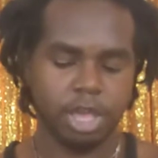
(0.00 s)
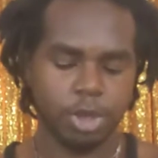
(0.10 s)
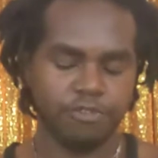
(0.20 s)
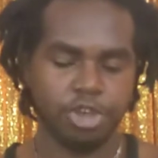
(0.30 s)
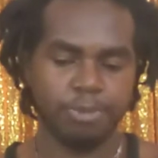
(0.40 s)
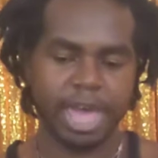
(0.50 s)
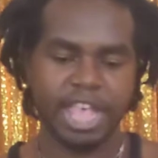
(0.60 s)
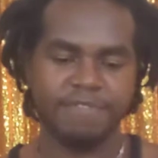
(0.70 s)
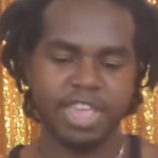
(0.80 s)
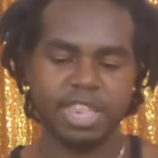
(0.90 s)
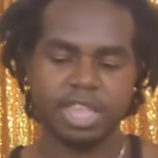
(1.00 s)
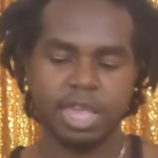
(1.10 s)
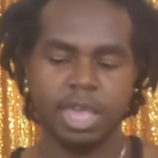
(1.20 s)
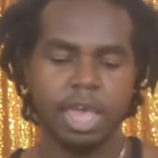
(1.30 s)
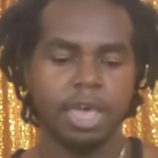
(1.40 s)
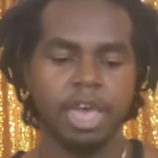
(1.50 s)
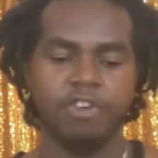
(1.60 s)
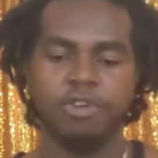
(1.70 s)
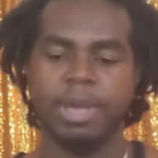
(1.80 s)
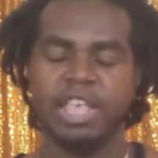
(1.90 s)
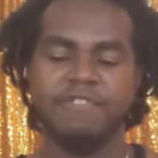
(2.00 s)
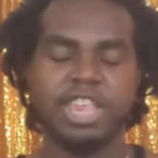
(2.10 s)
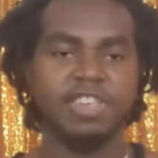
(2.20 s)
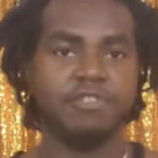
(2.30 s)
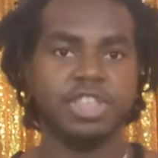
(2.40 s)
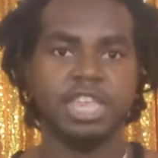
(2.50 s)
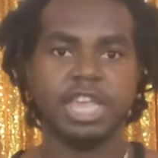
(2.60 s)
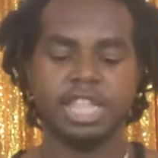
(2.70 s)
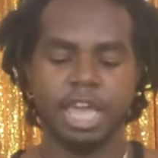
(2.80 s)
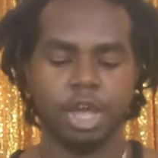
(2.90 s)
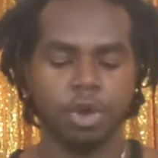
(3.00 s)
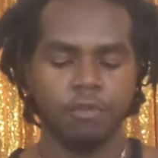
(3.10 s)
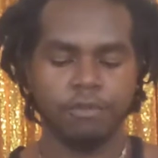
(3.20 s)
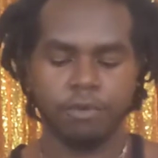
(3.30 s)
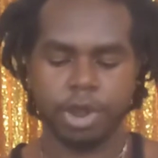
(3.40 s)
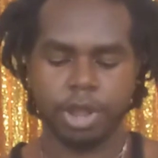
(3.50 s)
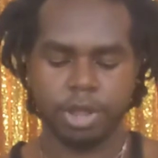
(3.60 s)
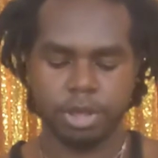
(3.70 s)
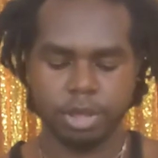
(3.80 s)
you know, if you're manifesting for things like that, go for it.